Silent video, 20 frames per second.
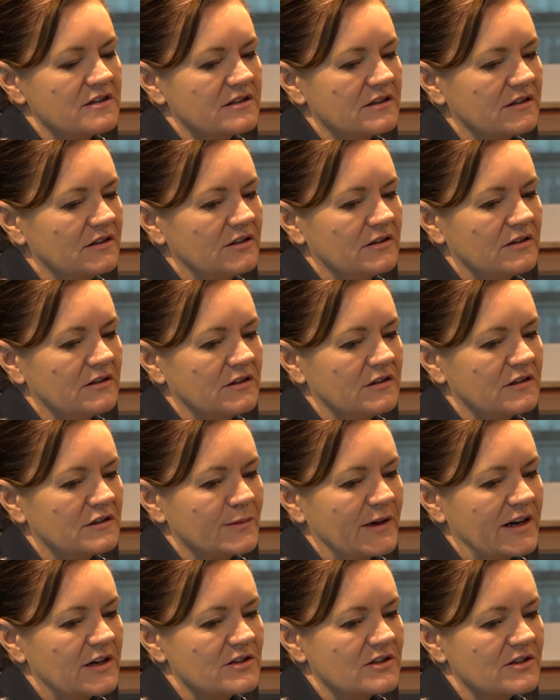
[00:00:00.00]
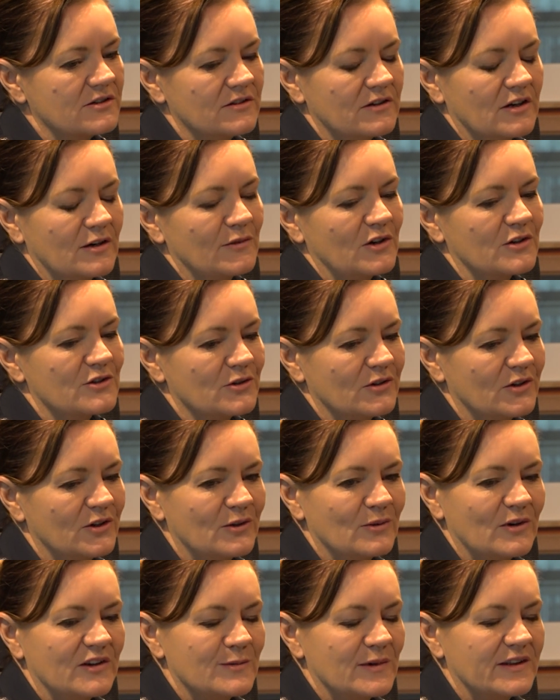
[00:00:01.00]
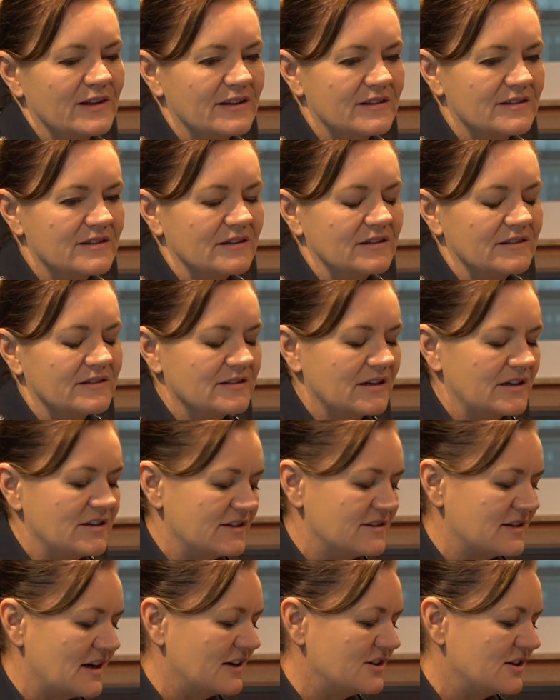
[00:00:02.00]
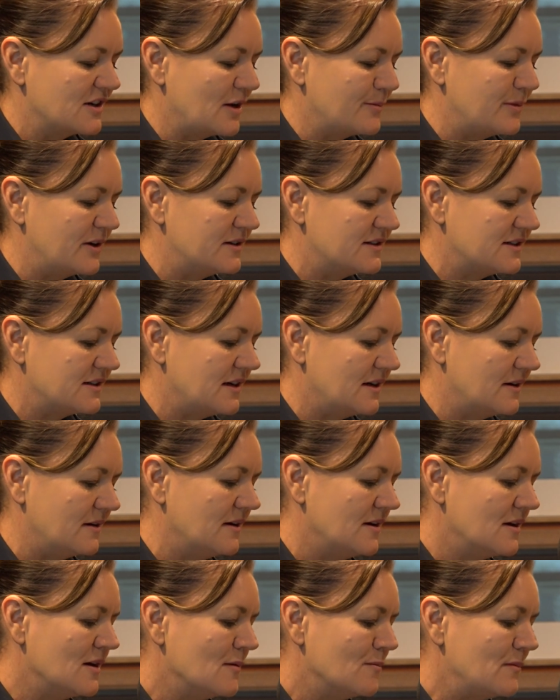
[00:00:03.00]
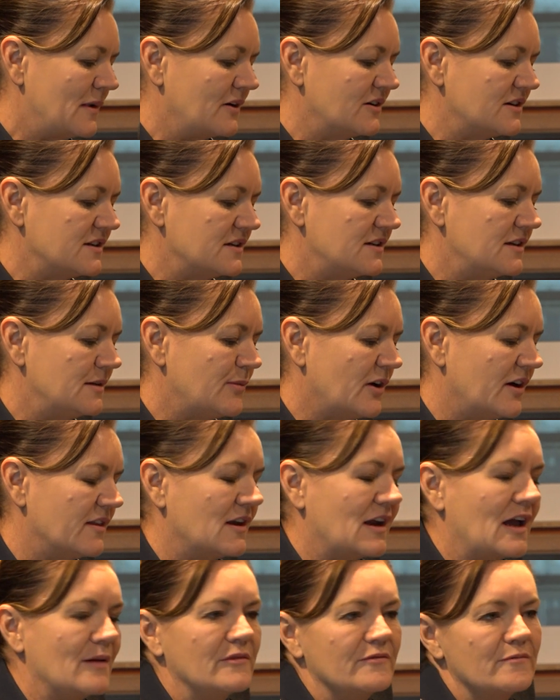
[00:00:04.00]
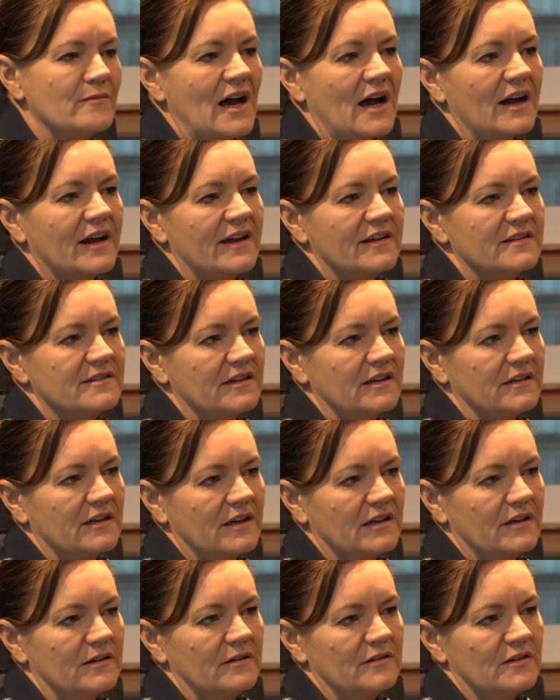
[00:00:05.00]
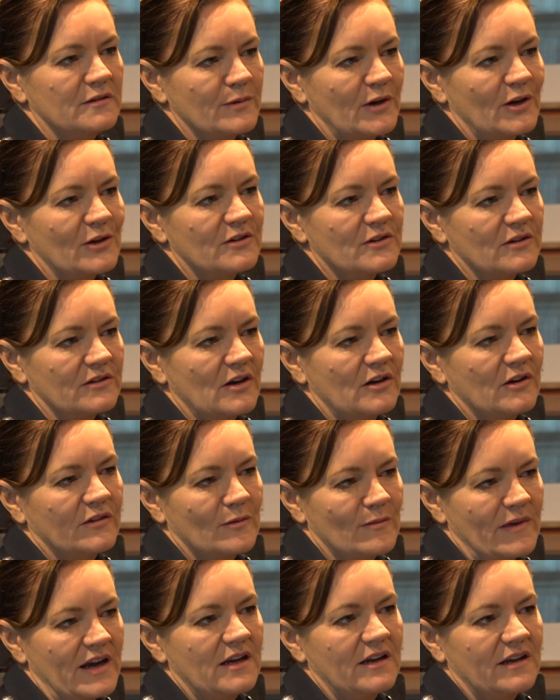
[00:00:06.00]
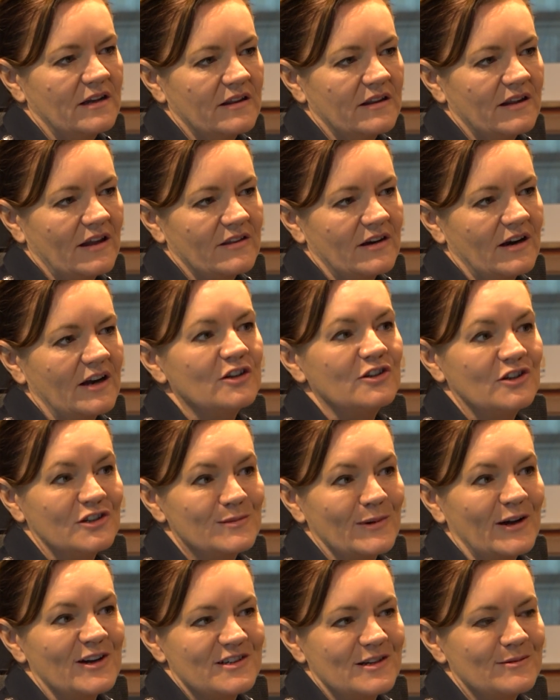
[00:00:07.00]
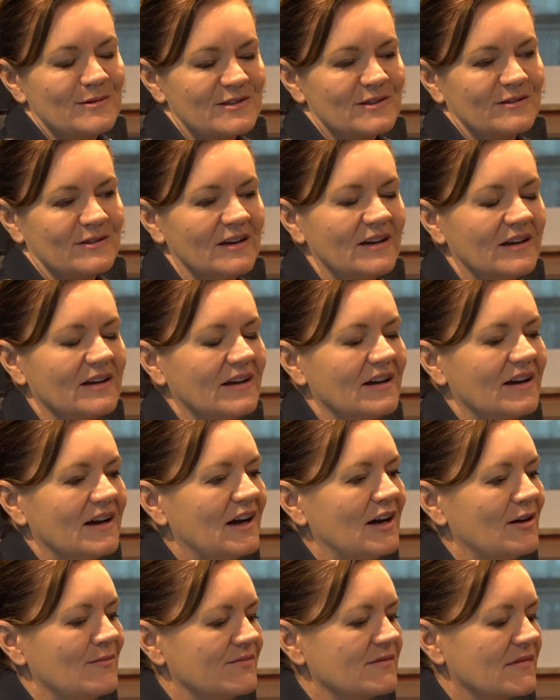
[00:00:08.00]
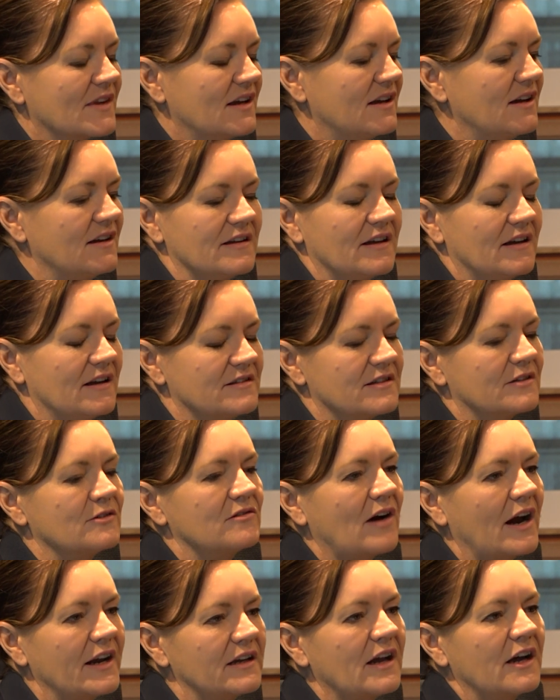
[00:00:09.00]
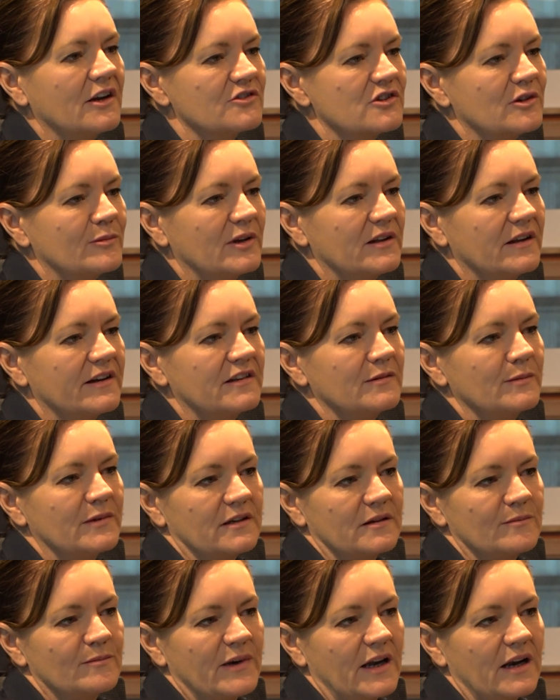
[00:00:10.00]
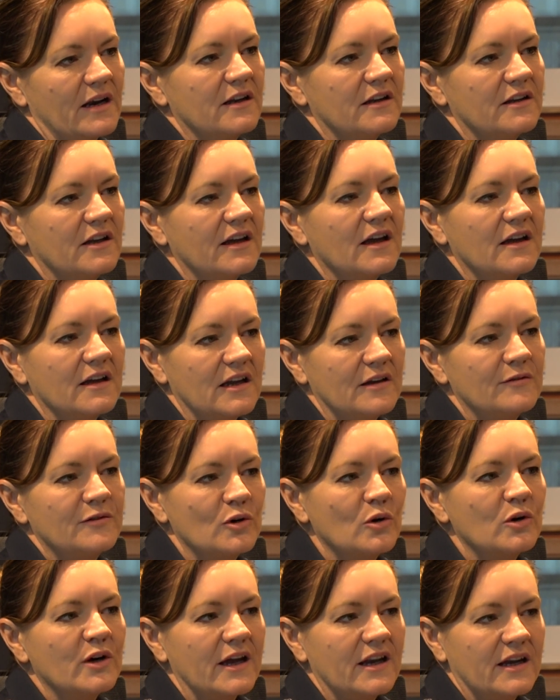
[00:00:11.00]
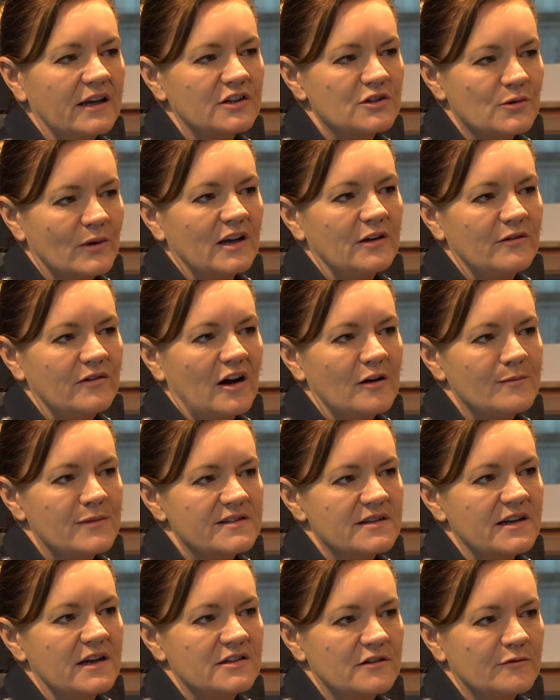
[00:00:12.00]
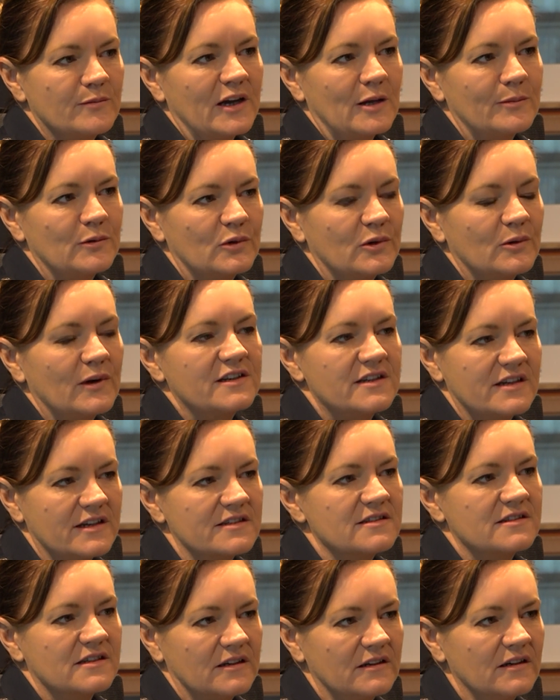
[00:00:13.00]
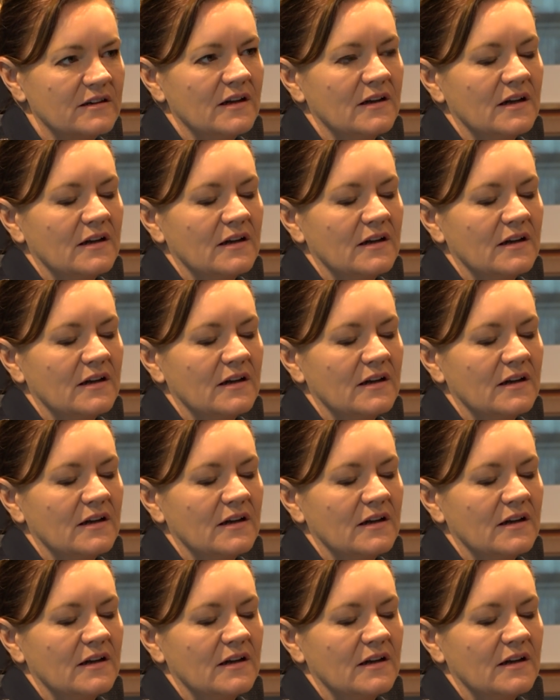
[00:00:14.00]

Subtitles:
you speak to, and I'm not sure who it was, but there's a senior sergeant up at Murrindindi by the name of Mark Hesse, and he spoke on the media the other day. You spoke to him. He's a great country policeman, but if you're getting 25% of people who are tested